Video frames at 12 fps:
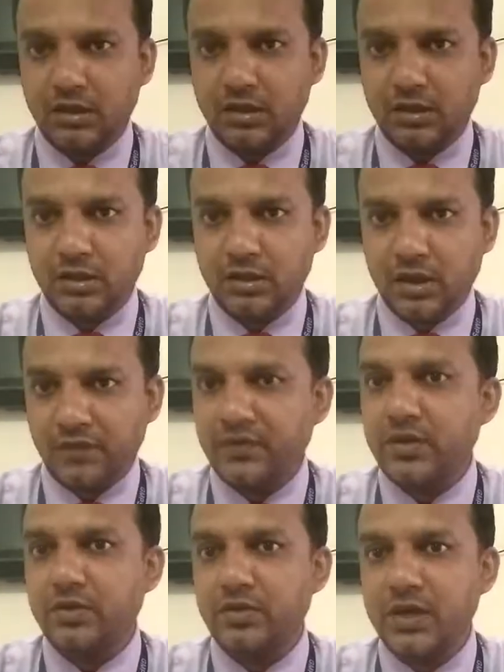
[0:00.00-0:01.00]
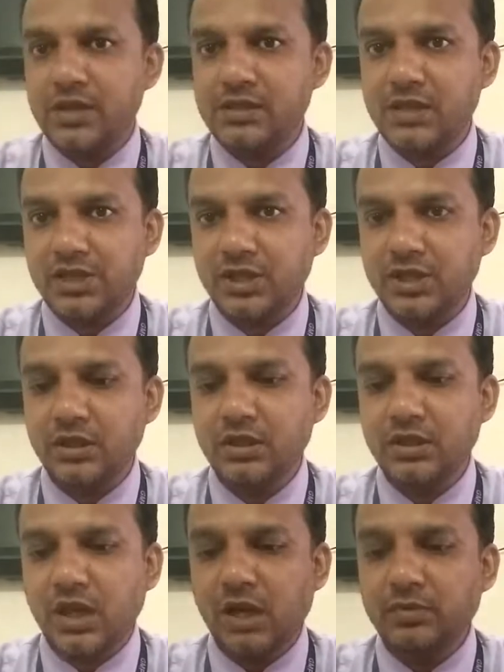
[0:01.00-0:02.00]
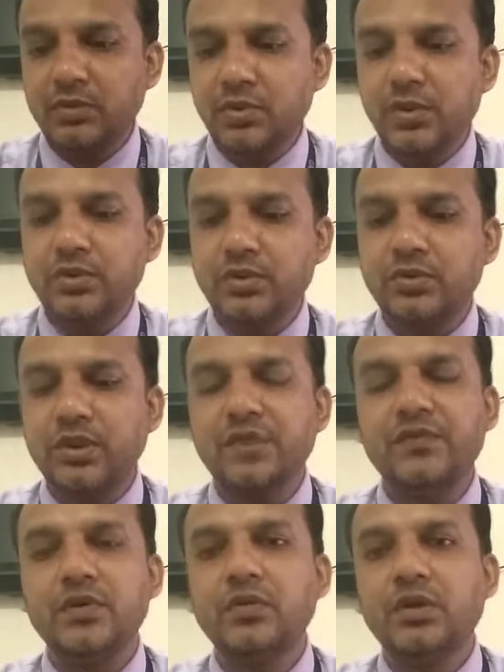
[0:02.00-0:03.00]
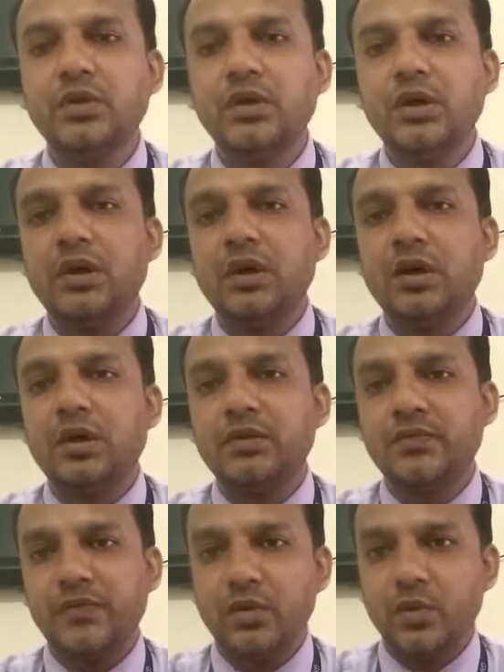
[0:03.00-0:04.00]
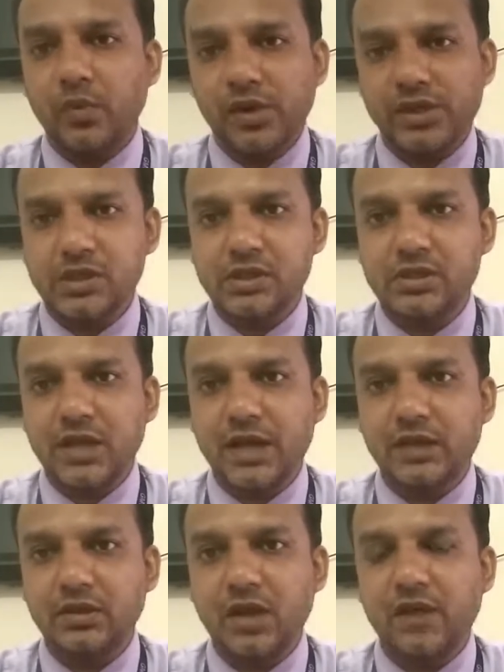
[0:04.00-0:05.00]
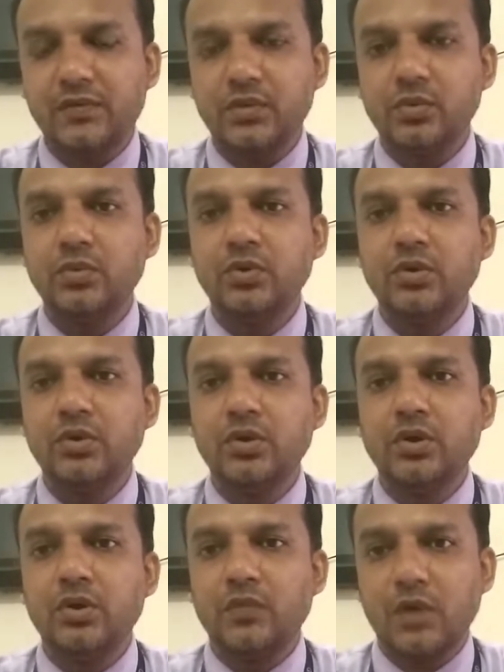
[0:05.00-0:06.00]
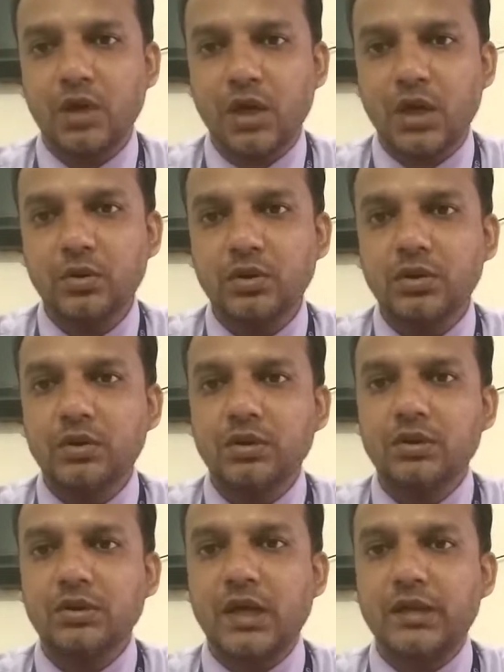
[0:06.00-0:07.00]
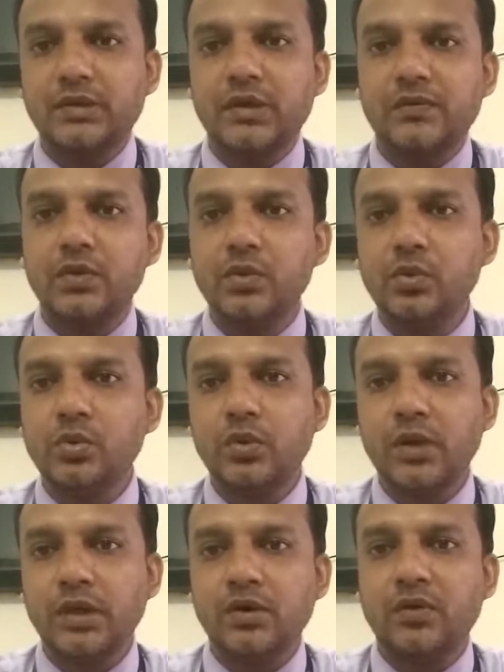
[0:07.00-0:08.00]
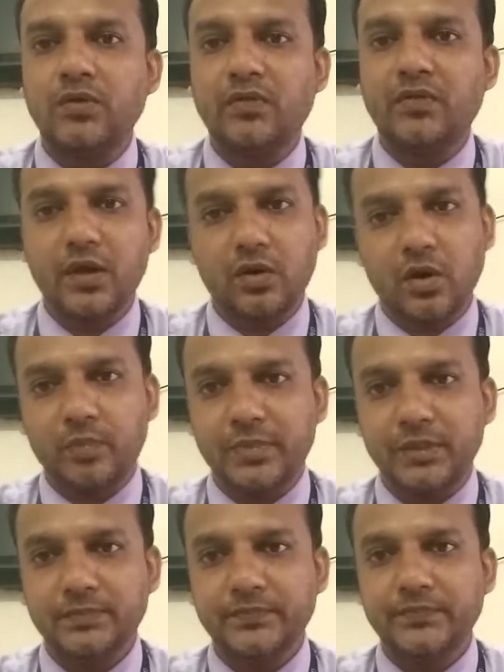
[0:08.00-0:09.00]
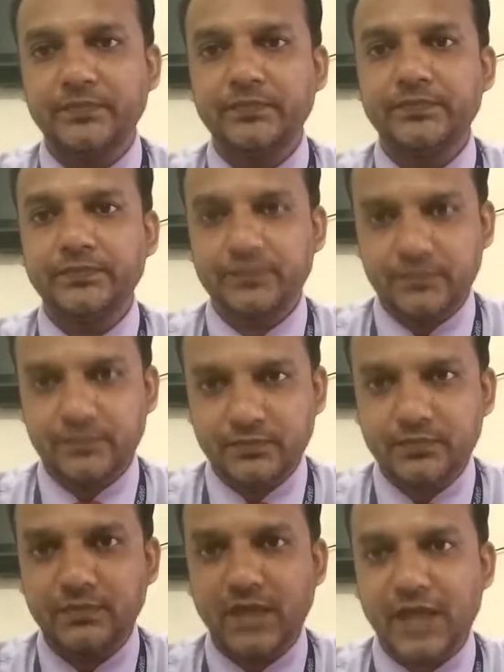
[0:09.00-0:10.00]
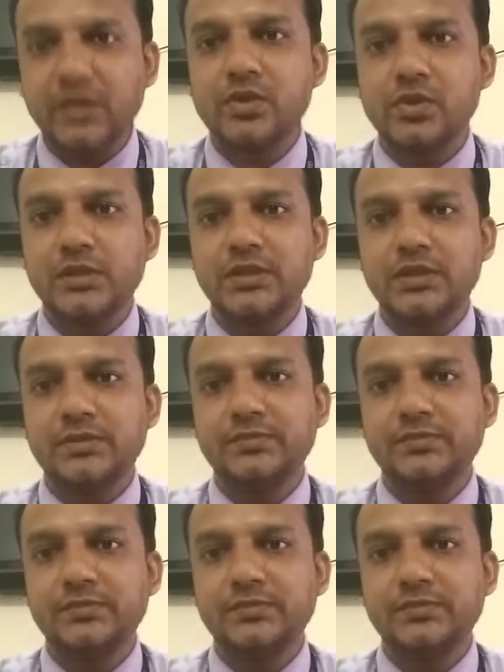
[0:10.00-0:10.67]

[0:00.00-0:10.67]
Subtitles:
After today's session, I'm going to give you a few questions that you have to work out, that you have to do in your fair copy. Thank you so much.